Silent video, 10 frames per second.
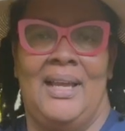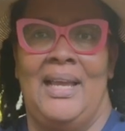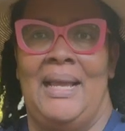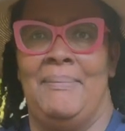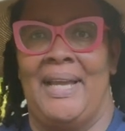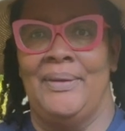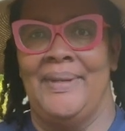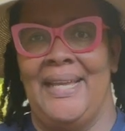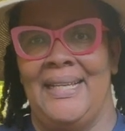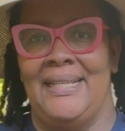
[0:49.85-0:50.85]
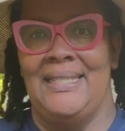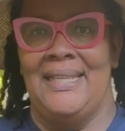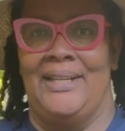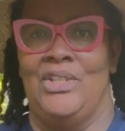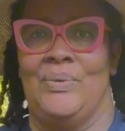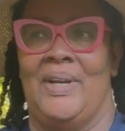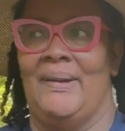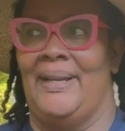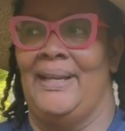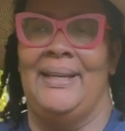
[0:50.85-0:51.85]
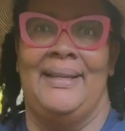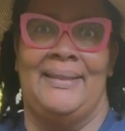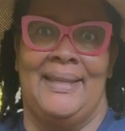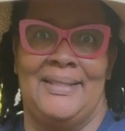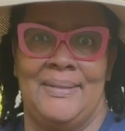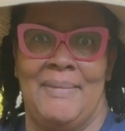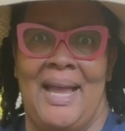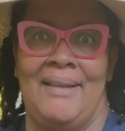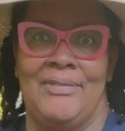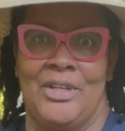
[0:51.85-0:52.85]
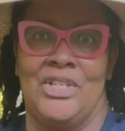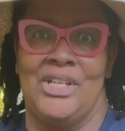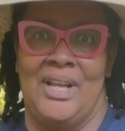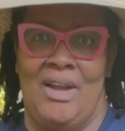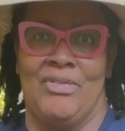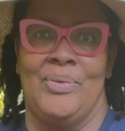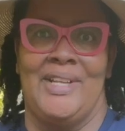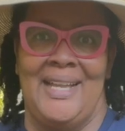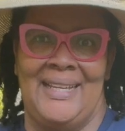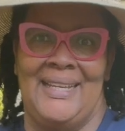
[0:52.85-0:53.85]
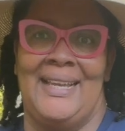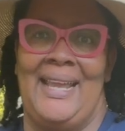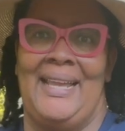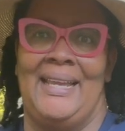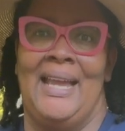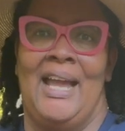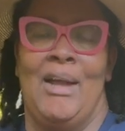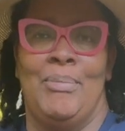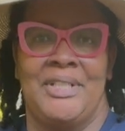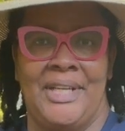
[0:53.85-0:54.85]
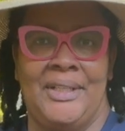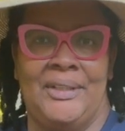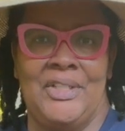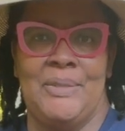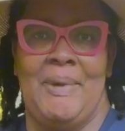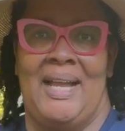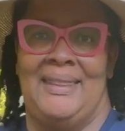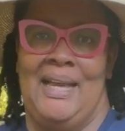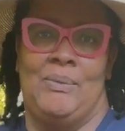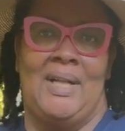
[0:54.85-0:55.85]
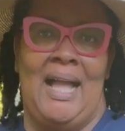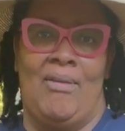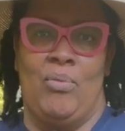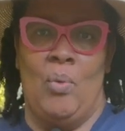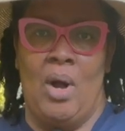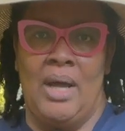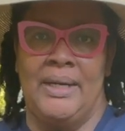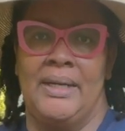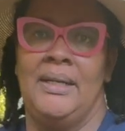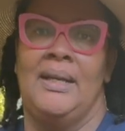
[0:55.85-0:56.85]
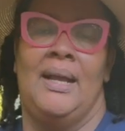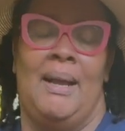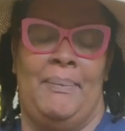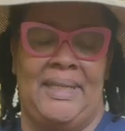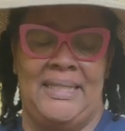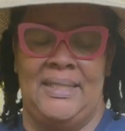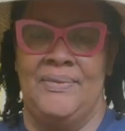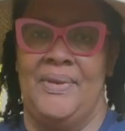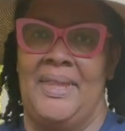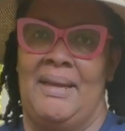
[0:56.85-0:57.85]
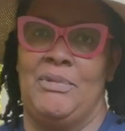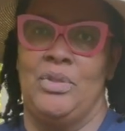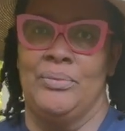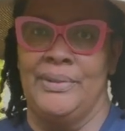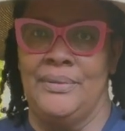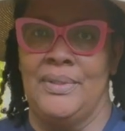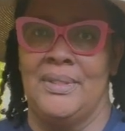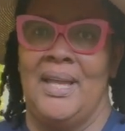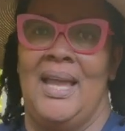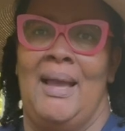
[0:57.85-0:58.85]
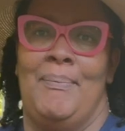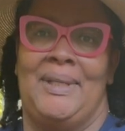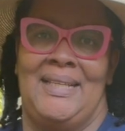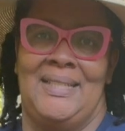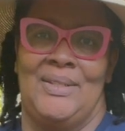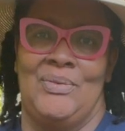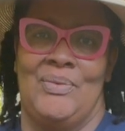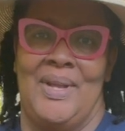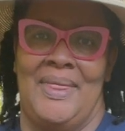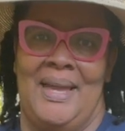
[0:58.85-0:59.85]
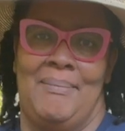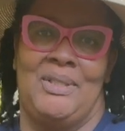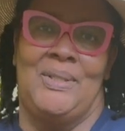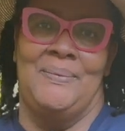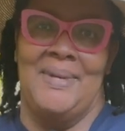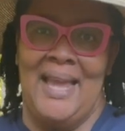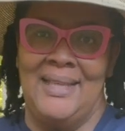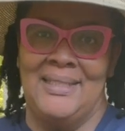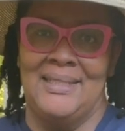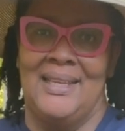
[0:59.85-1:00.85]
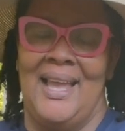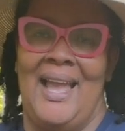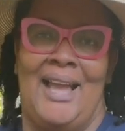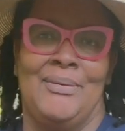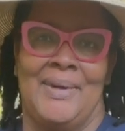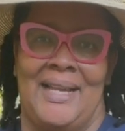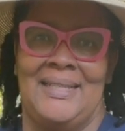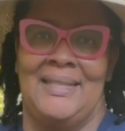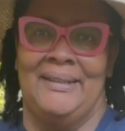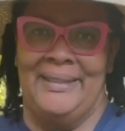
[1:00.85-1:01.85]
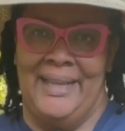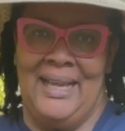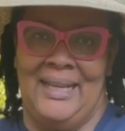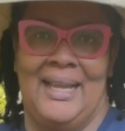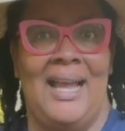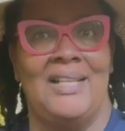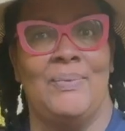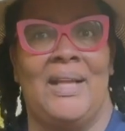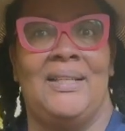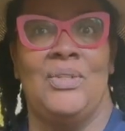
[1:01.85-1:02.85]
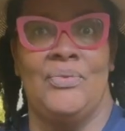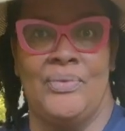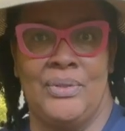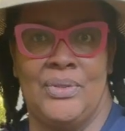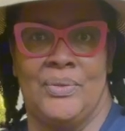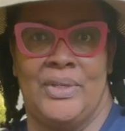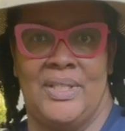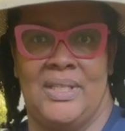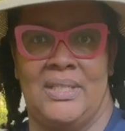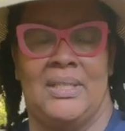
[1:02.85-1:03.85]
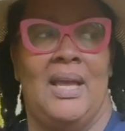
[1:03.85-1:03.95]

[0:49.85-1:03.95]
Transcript: And by creating a sanctuary, that's my version of creating a particular spot that will have water, places for them to roost, places for them to nest and raise their young, as well as food sources.